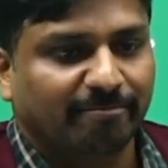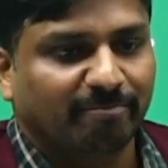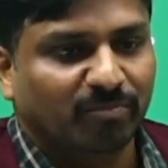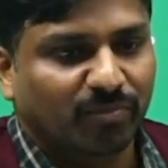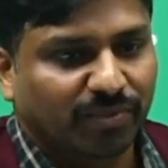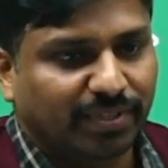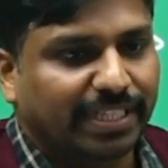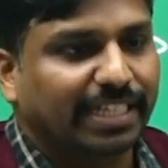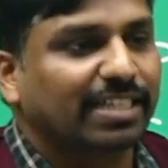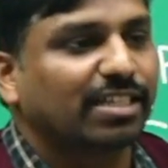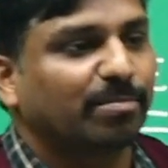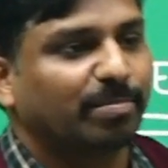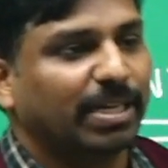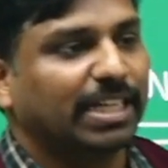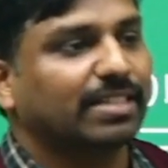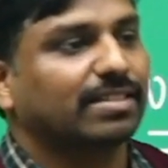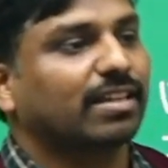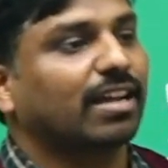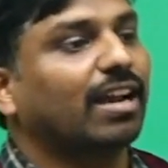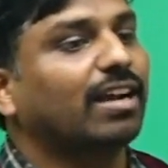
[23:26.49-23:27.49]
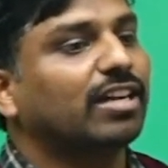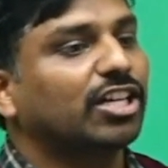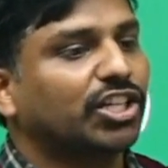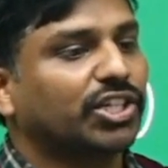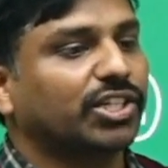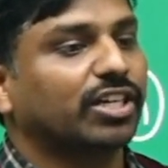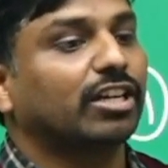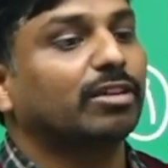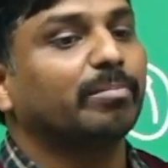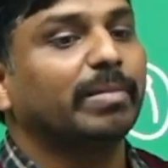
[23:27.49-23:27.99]
There is a place called
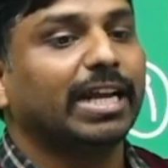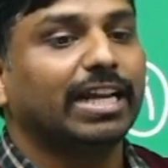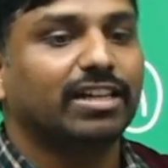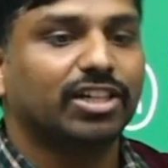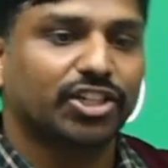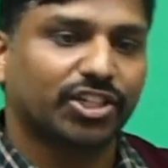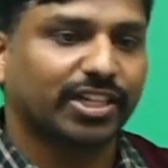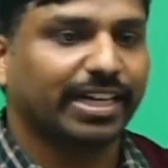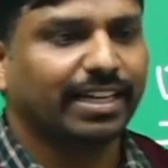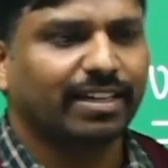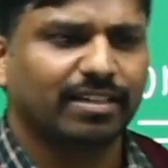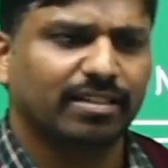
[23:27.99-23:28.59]
Sharm el Sheikh.